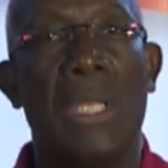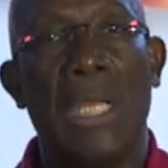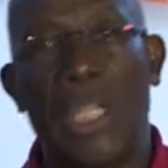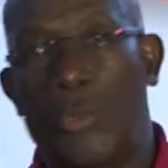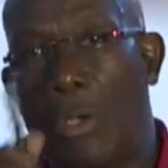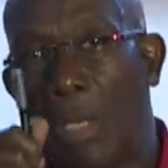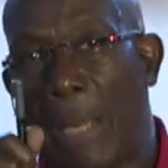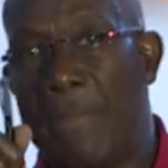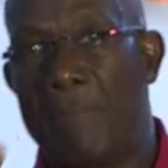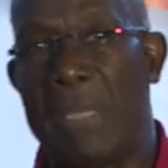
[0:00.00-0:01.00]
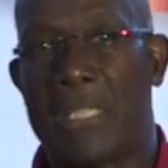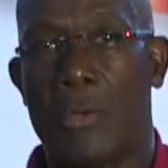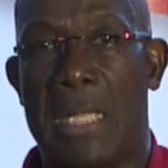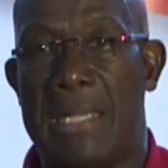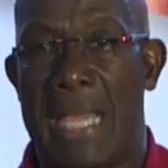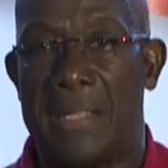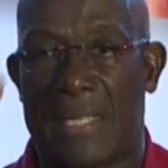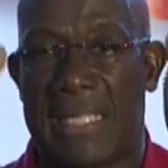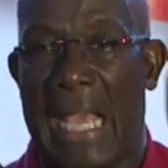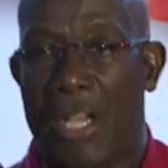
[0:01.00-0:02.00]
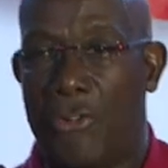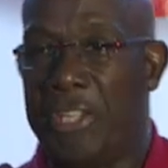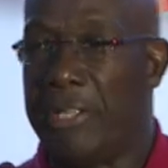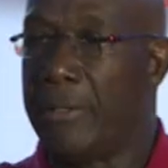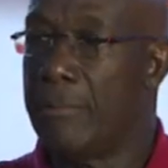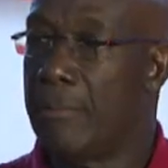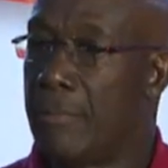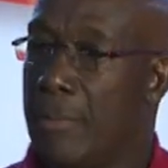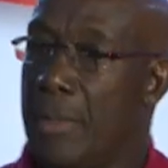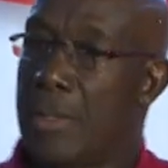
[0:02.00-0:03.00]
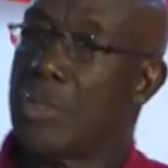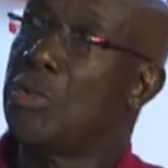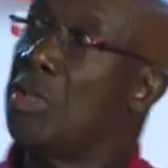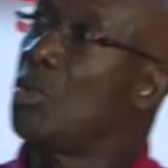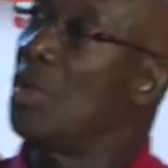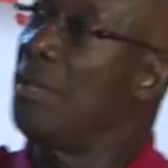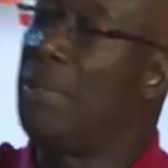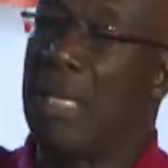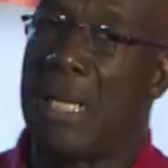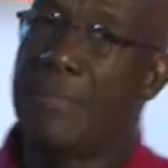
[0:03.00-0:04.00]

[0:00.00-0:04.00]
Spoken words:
It will look a bit better with a nice gallery. So she told the builder,